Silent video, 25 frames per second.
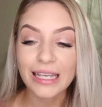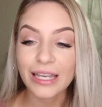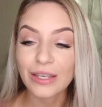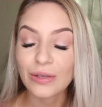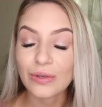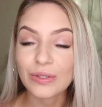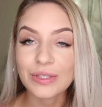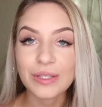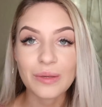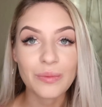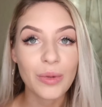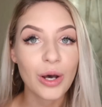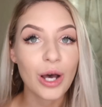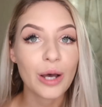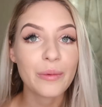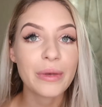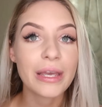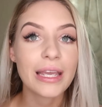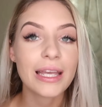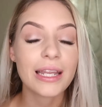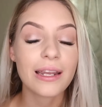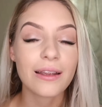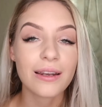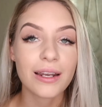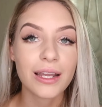I use the
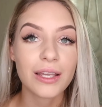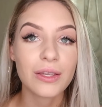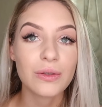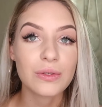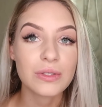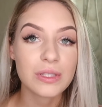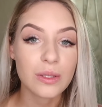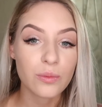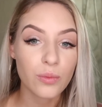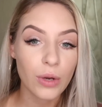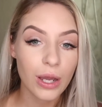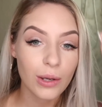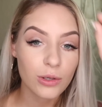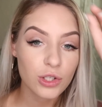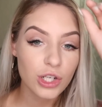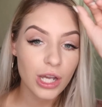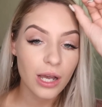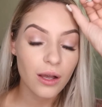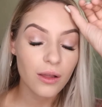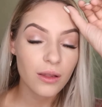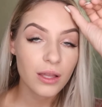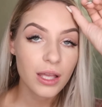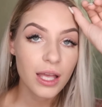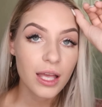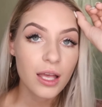pomade and I use the brow
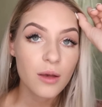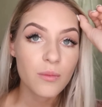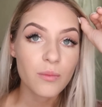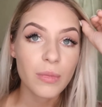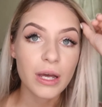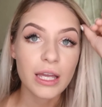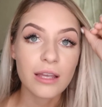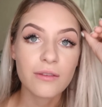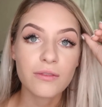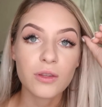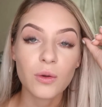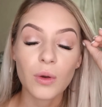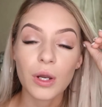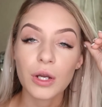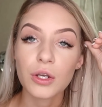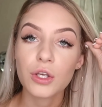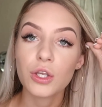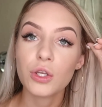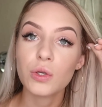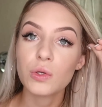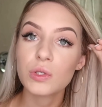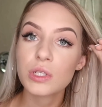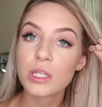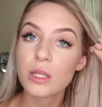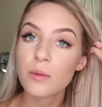gel. But if you are
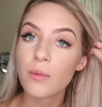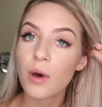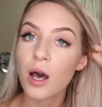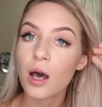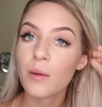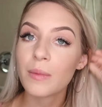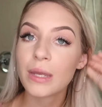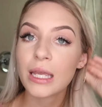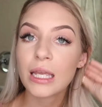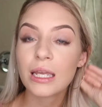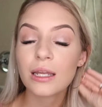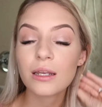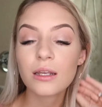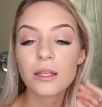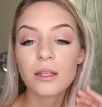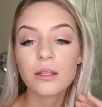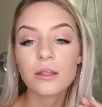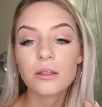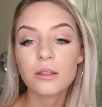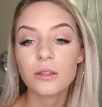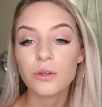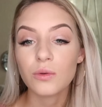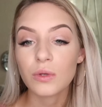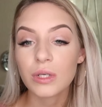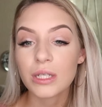new to the
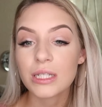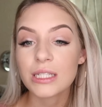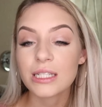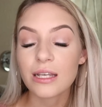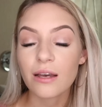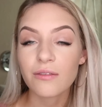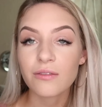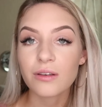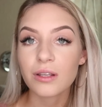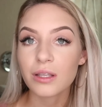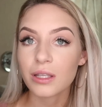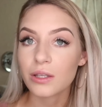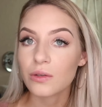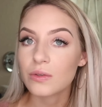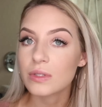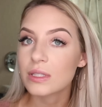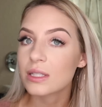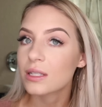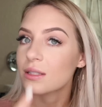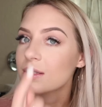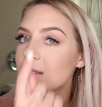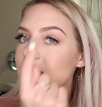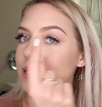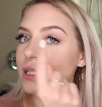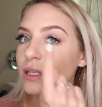pomade, you can definitely use
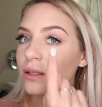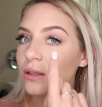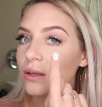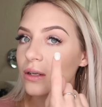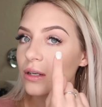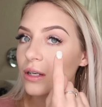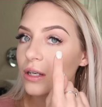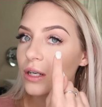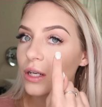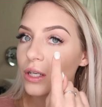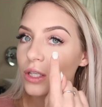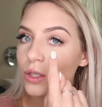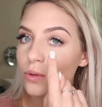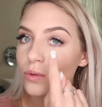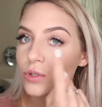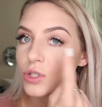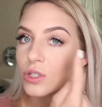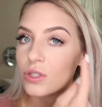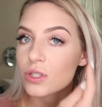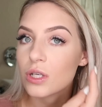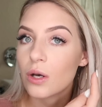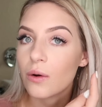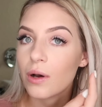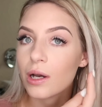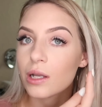concealer. You would
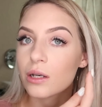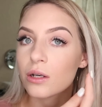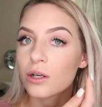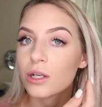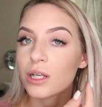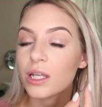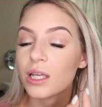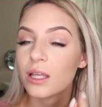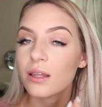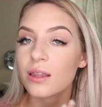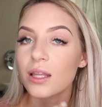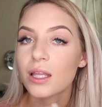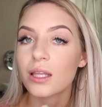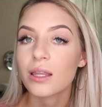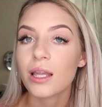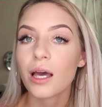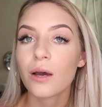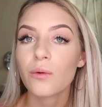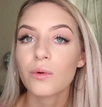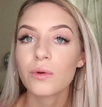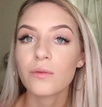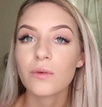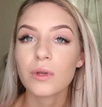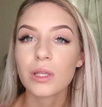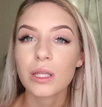just go underneath and
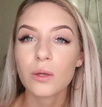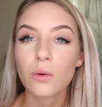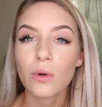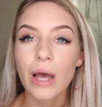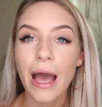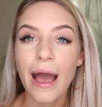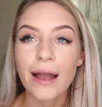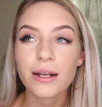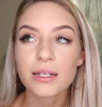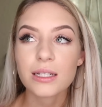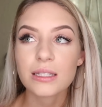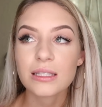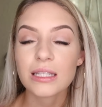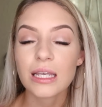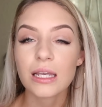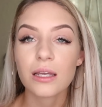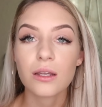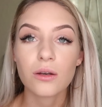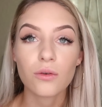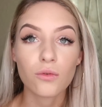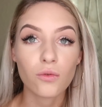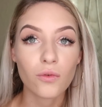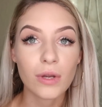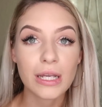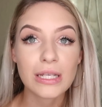that would really act as like
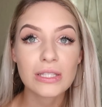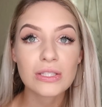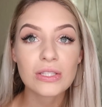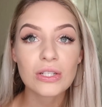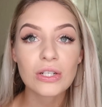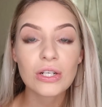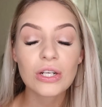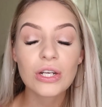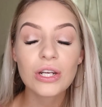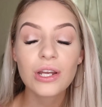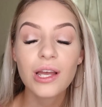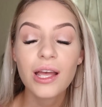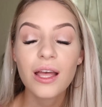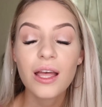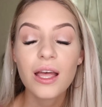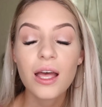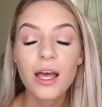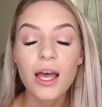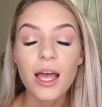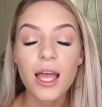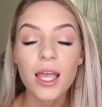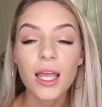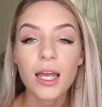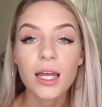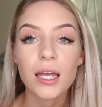an eraser,
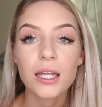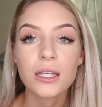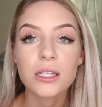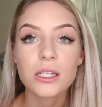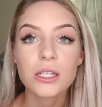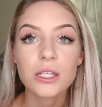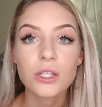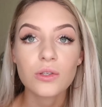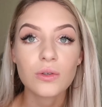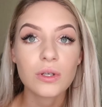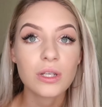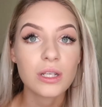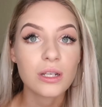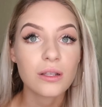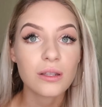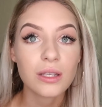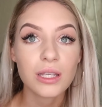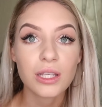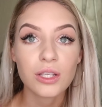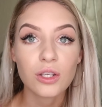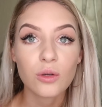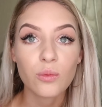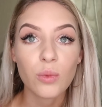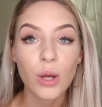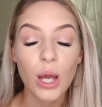and you could
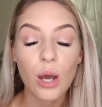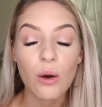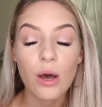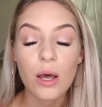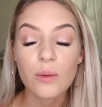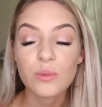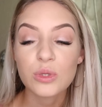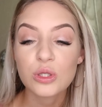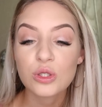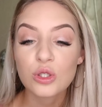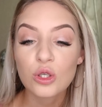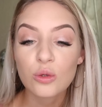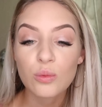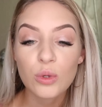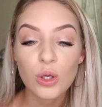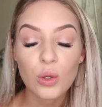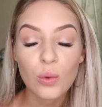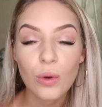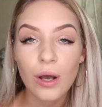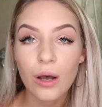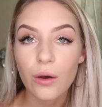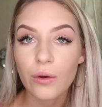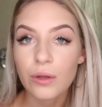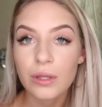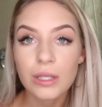clean your brow up super
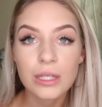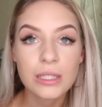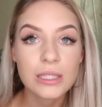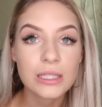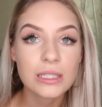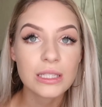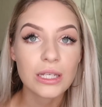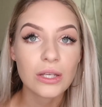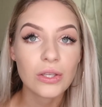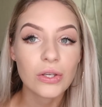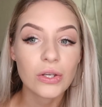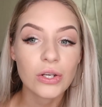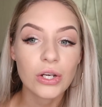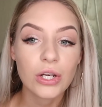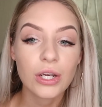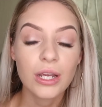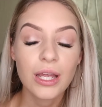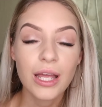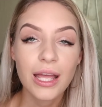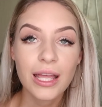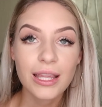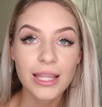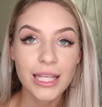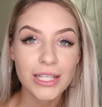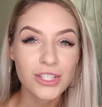well with concealer.
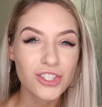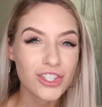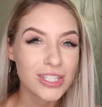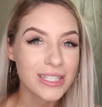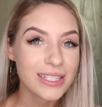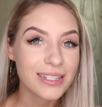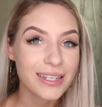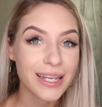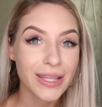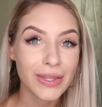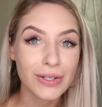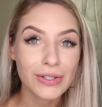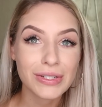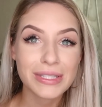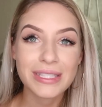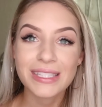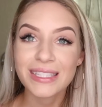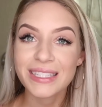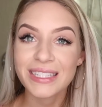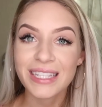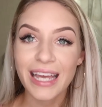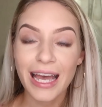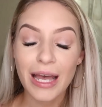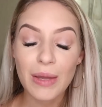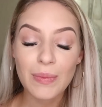That's just another
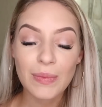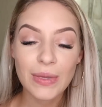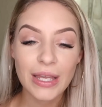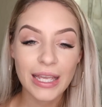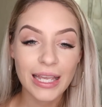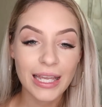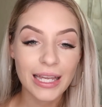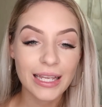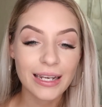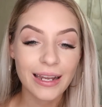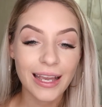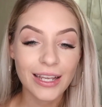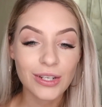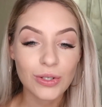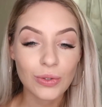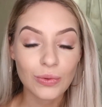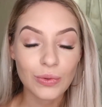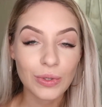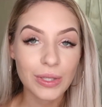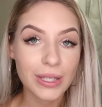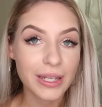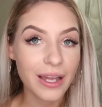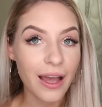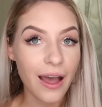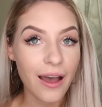step, and I don't
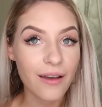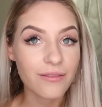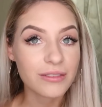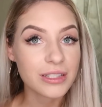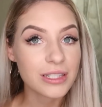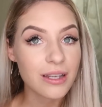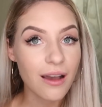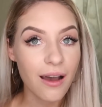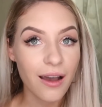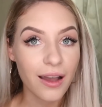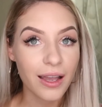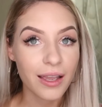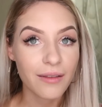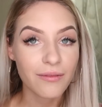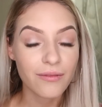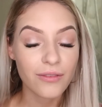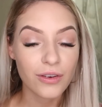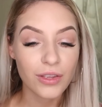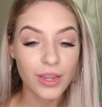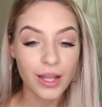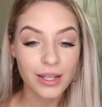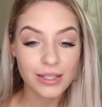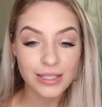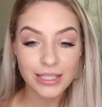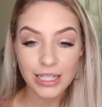really have time
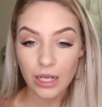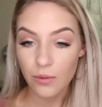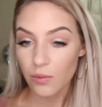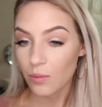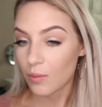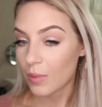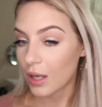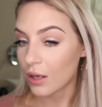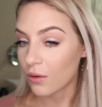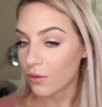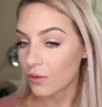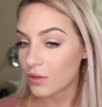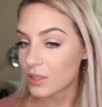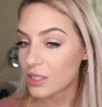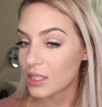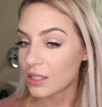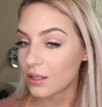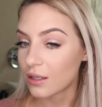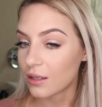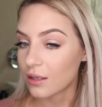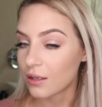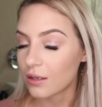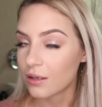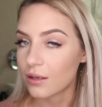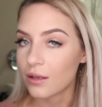for that step in my
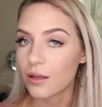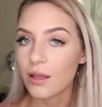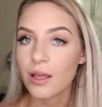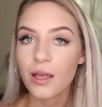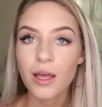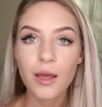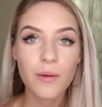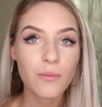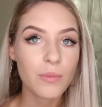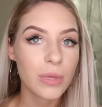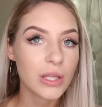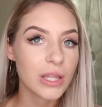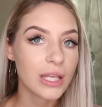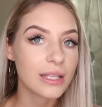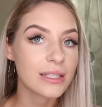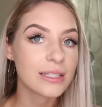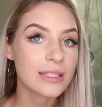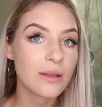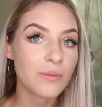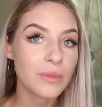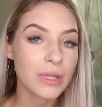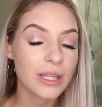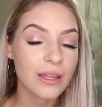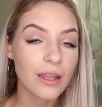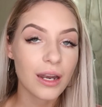routine, but that's
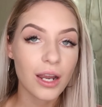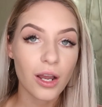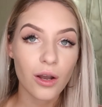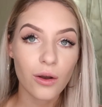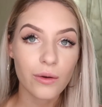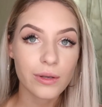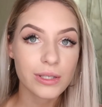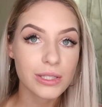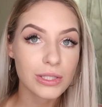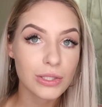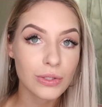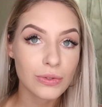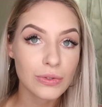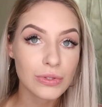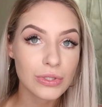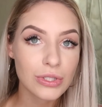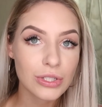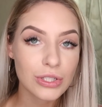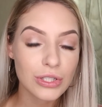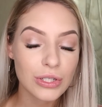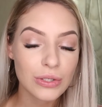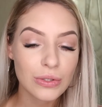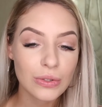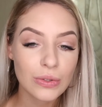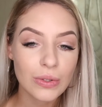something that I always used
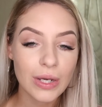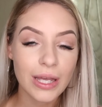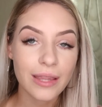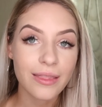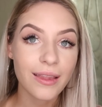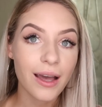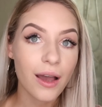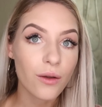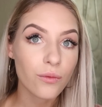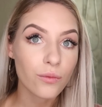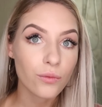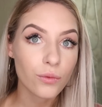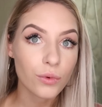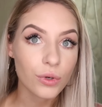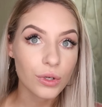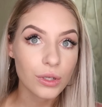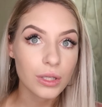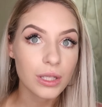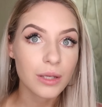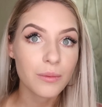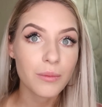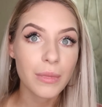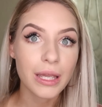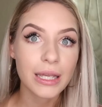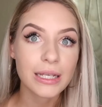to do, and that
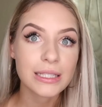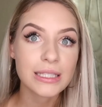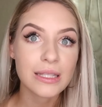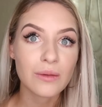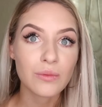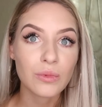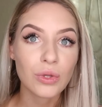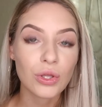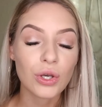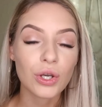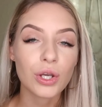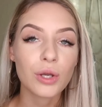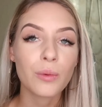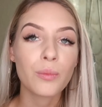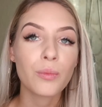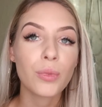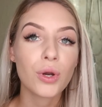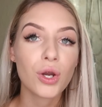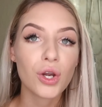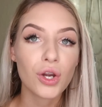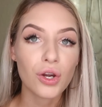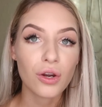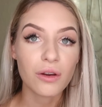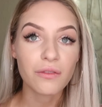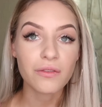really makes them look
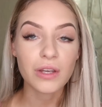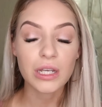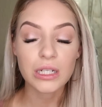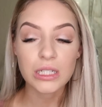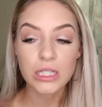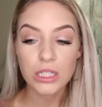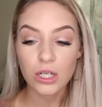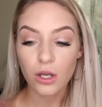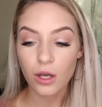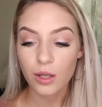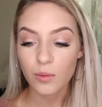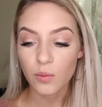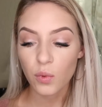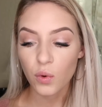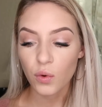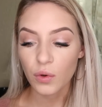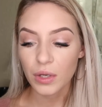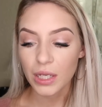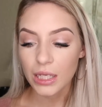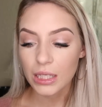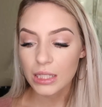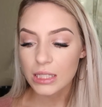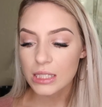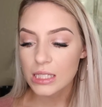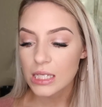perfect and on
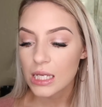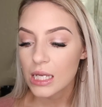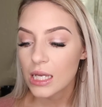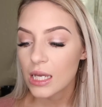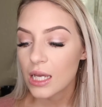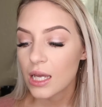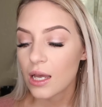point.